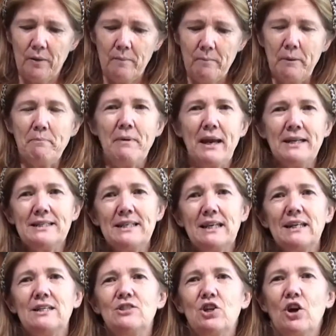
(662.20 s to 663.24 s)
But
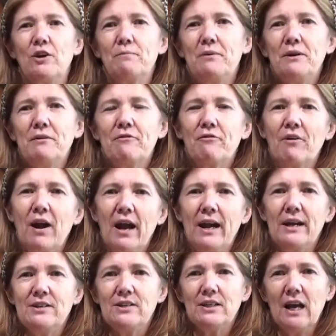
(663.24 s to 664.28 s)
basically, don't be
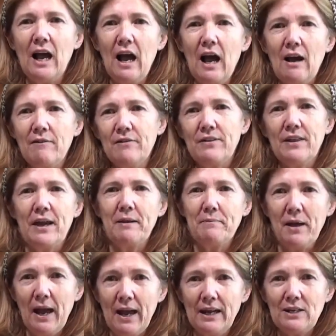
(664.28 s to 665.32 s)
afraid to cover that
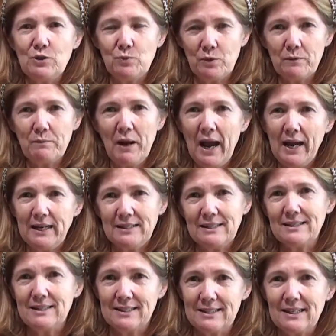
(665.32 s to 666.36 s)
page with paint
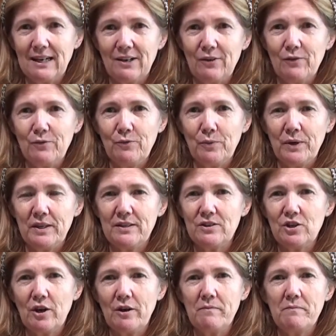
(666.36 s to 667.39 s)
to start off with.
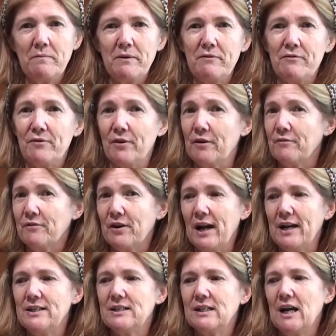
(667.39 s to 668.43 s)
Don't be
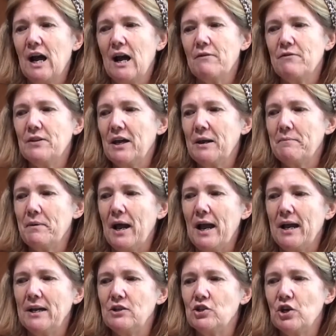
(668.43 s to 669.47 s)
afraid to cover that
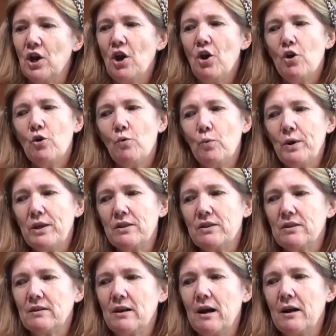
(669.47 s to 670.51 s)
page with
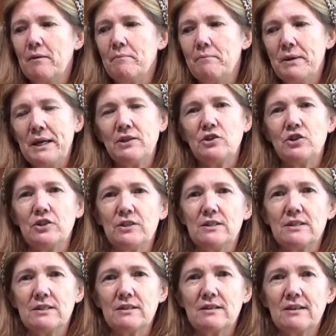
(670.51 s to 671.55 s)
pictures.